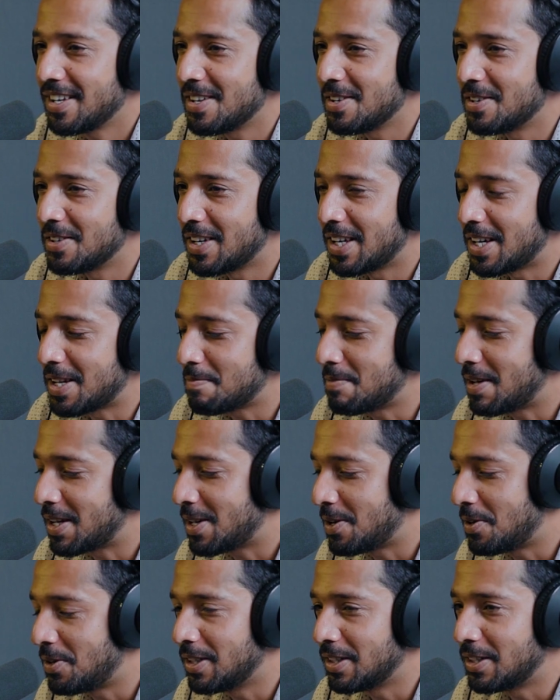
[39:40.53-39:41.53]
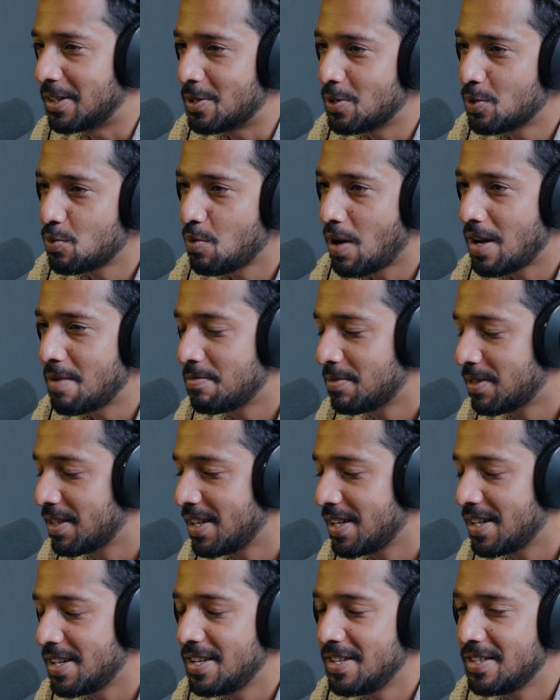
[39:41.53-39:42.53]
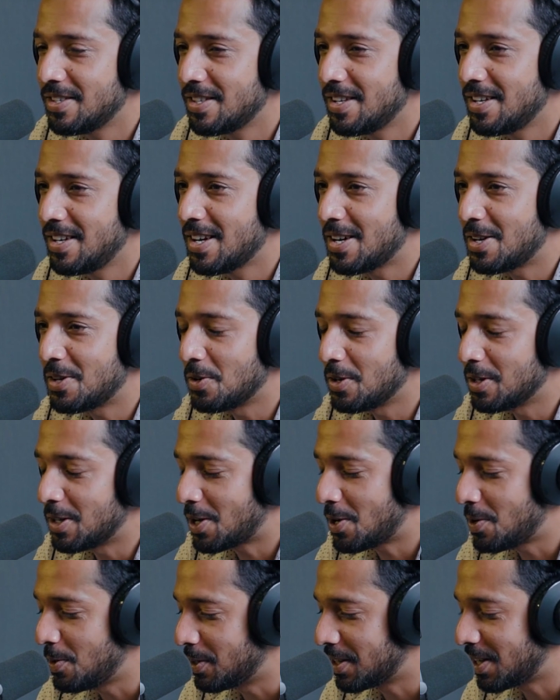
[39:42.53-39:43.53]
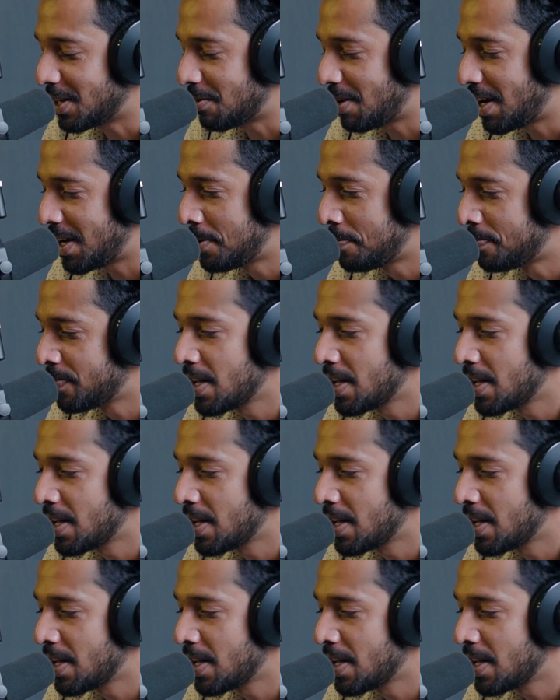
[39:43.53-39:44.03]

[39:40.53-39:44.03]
you know, like making all this swipe thing easy and all the cool thing, right?